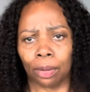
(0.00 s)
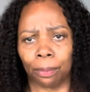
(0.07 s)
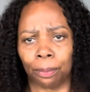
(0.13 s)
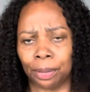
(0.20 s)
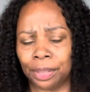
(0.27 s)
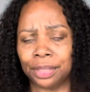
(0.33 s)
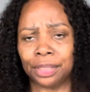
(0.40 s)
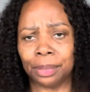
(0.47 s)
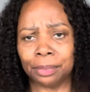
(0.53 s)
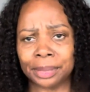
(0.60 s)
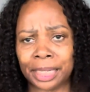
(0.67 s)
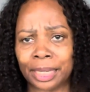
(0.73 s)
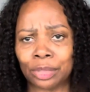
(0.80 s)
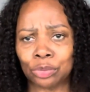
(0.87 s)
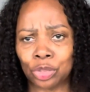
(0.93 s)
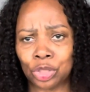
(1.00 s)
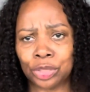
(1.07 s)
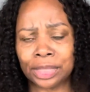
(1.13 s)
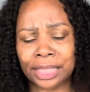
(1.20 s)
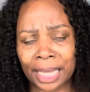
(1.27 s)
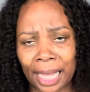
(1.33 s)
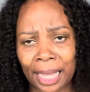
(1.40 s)
putting them down
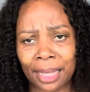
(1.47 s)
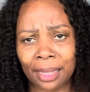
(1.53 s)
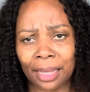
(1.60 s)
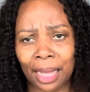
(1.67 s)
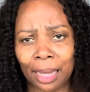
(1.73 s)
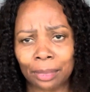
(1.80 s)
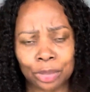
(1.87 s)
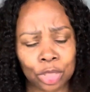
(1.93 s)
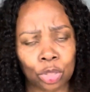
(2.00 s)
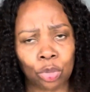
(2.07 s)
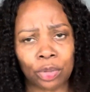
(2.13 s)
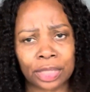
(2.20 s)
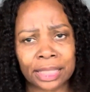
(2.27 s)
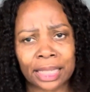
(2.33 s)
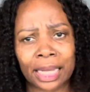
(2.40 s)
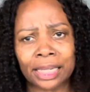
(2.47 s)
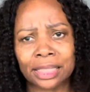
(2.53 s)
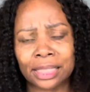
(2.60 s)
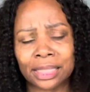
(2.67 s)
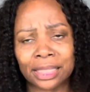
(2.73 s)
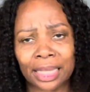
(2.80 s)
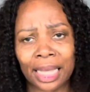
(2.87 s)
today. I'm so excited.
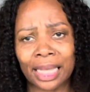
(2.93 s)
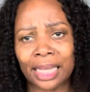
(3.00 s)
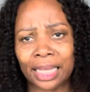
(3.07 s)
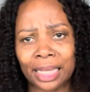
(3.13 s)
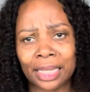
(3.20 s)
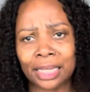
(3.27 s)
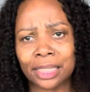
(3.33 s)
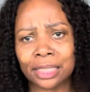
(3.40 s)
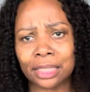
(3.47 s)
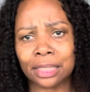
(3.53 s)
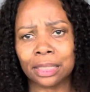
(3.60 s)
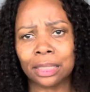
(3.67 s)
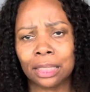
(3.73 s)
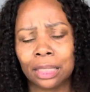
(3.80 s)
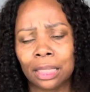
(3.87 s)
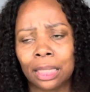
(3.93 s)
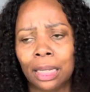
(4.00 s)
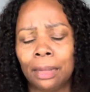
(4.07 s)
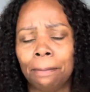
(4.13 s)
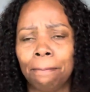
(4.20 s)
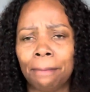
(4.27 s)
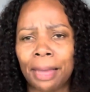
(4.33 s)
Today is
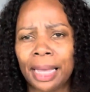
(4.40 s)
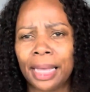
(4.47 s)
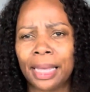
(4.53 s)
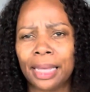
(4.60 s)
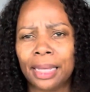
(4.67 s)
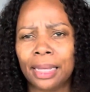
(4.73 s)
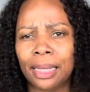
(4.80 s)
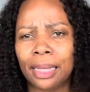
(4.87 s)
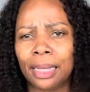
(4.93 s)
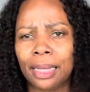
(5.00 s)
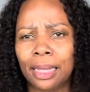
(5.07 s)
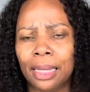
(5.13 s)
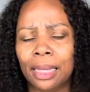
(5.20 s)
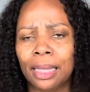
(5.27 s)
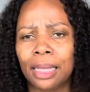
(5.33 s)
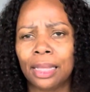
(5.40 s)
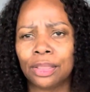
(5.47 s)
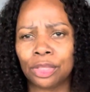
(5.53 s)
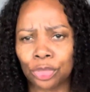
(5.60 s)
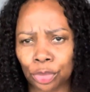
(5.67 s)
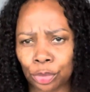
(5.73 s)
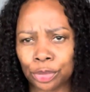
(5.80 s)
May the
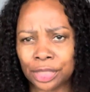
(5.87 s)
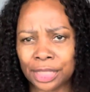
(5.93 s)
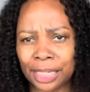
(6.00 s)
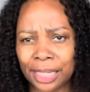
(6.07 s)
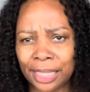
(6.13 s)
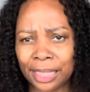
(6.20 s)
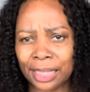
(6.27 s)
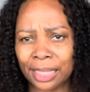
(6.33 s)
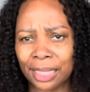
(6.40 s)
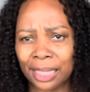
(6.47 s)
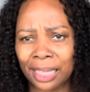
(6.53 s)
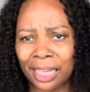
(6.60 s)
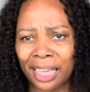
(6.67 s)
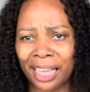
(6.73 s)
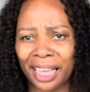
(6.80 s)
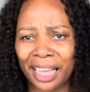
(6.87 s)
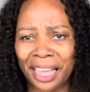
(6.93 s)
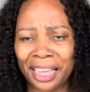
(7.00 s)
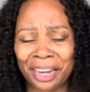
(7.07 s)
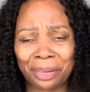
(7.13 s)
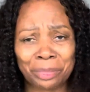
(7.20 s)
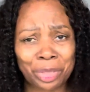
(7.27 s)
13th,
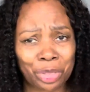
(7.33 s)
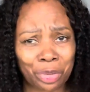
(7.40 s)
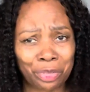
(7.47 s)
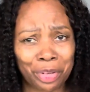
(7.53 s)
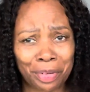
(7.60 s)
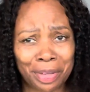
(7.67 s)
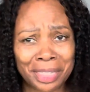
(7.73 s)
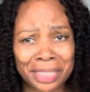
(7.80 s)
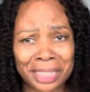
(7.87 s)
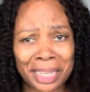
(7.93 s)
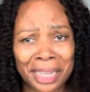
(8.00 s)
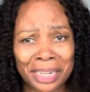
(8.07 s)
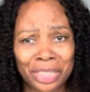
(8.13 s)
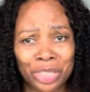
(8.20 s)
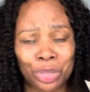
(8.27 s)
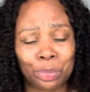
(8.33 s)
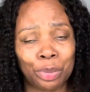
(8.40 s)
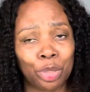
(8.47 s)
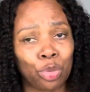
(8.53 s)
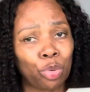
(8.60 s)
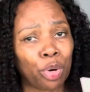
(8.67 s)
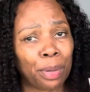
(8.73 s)
and I'm so very excited to be
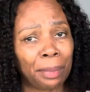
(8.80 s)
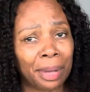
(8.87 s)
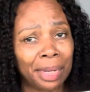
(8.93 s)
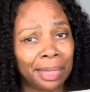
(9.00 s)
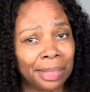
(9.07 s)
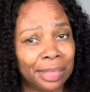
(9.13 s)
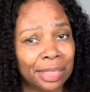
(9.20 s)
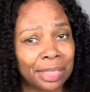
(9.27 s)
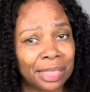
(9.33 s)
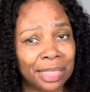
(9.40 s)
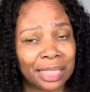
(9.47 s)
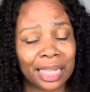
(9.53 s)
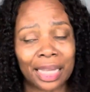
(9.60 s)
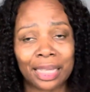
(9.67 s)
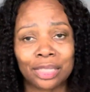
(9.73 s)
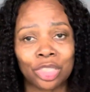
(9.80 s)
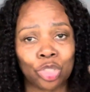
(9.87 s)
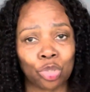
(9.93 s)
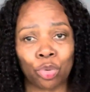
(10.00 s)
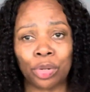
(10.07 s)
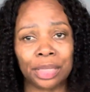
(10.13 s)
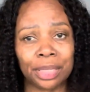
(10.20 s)
growing my onions today and
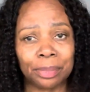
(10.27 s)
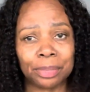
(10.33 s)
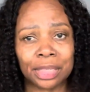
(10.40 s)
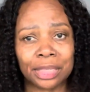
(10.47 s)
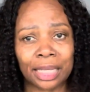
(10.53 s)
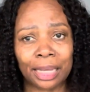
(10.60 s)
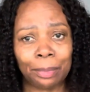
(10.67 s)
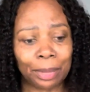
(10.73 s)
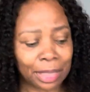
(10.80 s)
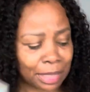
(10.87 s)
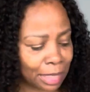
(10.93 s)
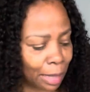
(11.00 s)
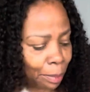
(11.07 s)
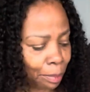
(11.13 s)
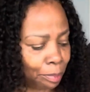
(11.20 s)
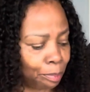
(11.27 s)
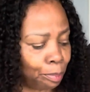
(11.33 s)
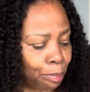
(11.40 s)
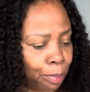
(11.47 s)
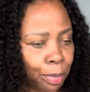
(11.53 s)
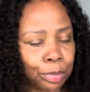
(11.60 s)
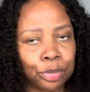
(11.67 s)
storing them today, because I
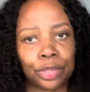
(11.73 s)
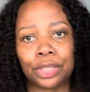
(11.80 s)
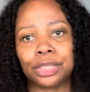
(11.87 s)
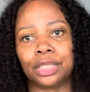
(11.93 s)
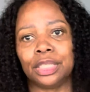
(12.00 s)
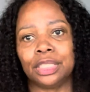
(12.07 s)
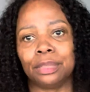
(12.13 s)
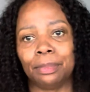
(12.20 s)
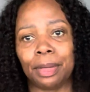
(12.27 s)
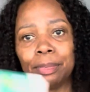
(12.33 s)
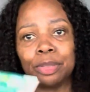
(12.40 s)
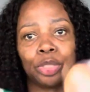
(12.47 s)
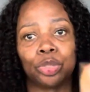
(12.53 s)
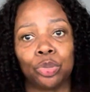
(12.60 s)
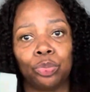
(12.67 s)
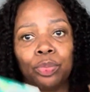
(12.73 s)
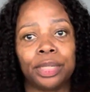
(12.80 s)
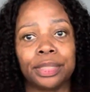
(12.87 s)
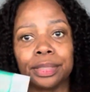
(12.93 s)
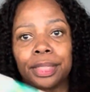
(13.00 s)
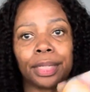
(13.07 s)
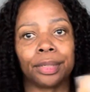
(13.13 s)
purchased these maybe 2
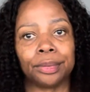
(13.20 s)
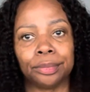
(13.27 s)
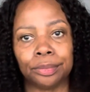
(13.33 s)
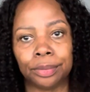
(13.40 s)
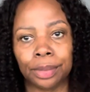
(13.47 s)
weeks ago,